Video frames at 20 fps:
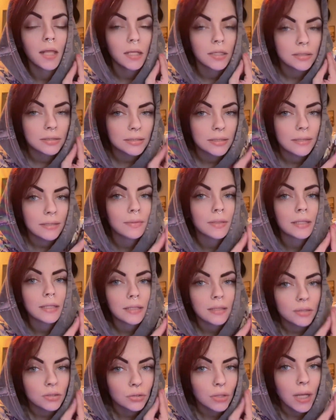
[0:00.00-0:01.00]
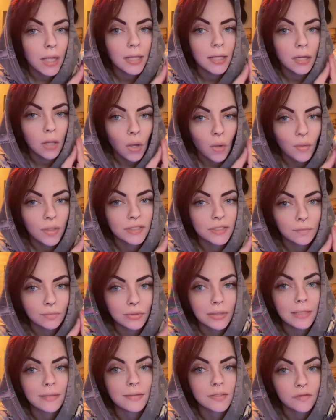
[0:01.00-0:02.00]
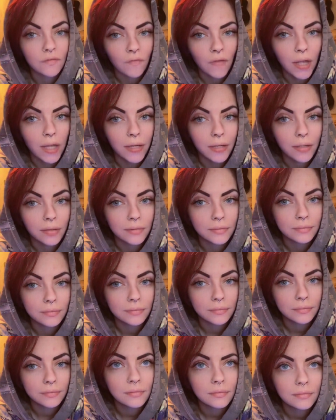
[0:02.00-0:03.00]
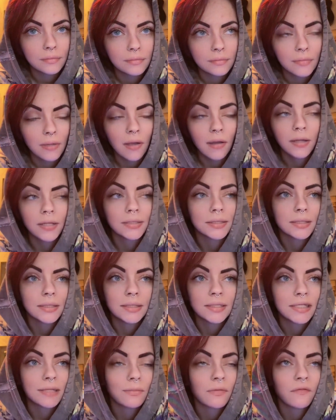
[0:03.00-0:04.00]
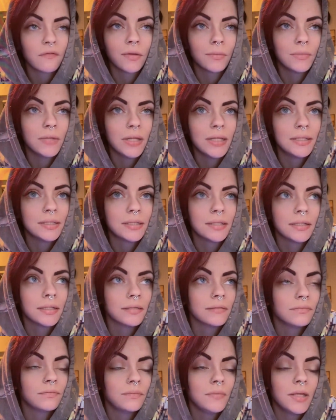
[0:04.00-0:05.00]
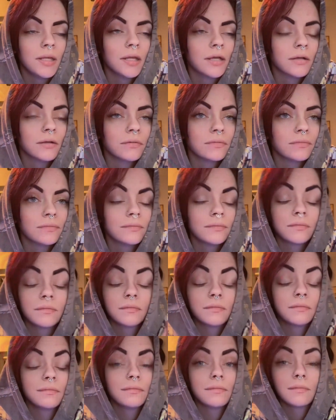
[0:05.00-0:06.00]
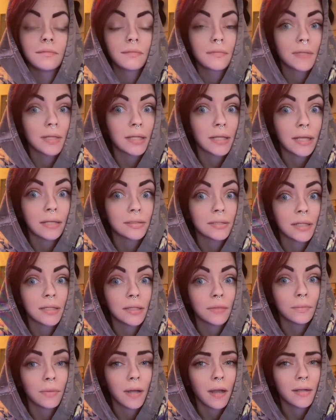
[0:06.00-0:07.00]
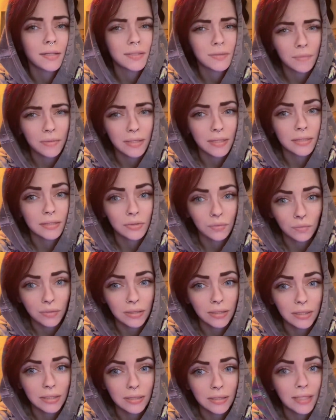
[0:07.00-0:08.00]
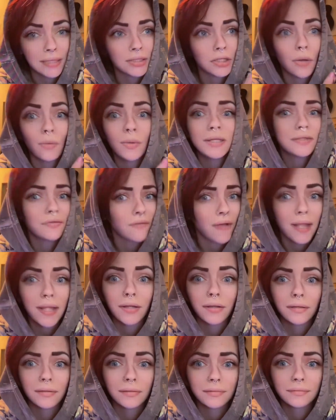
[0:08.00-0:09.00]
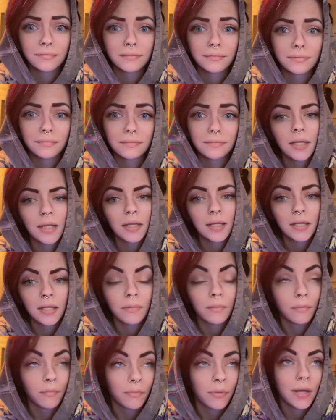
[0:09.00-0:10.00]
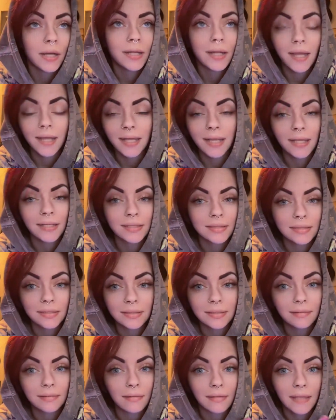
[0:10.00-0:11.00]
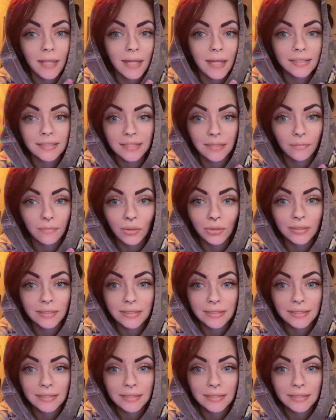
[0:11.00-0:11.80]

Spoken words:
typically the dragon always breathes fire. Honestly, some of them need to, think outside the box, because really, it's always fire. But I guess that is the most